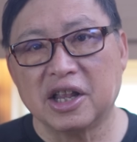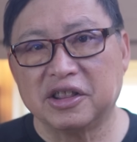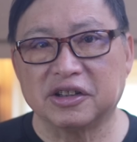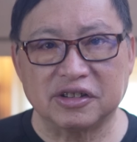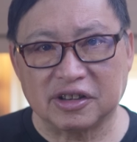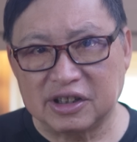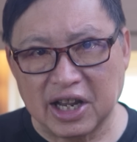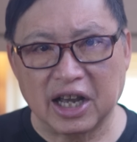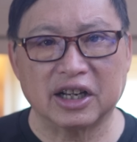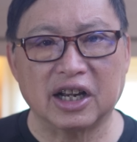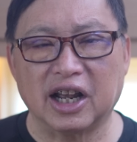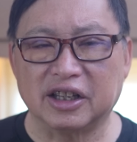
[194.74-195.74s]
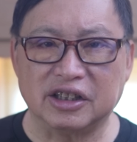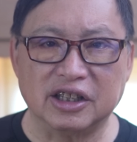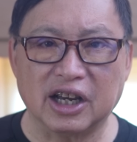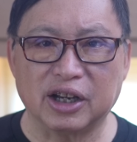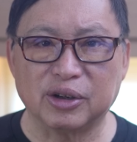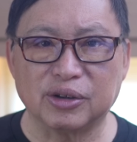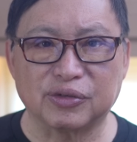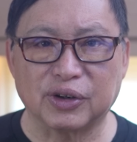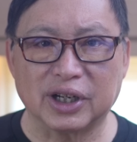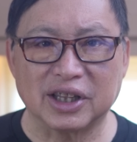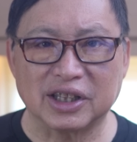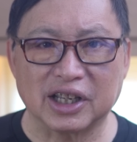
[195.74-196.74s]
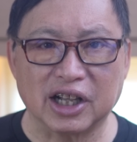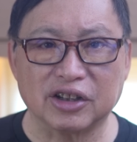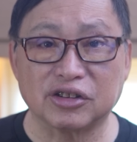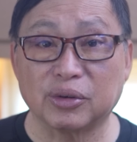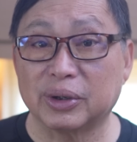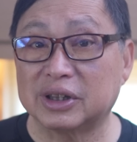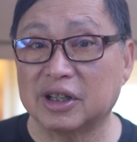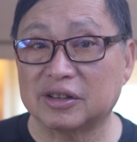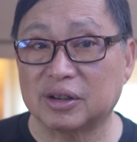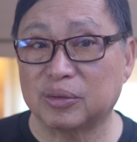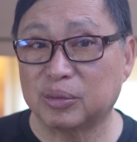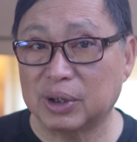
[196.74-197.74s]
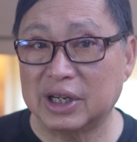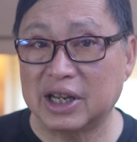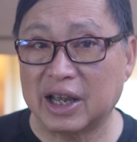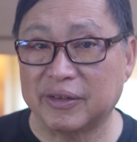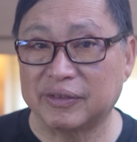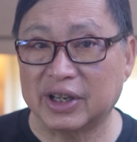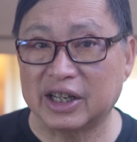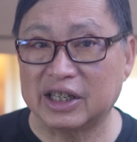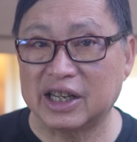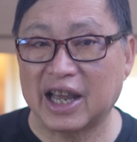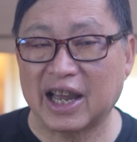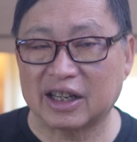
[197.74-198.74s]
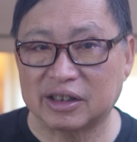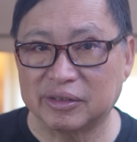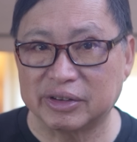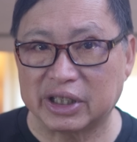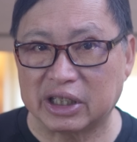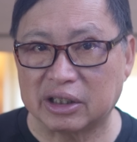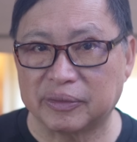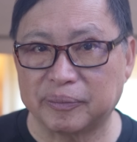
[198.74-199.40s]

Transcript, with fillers: This is not an ID I use for anything else, so it doesn't really have any activity.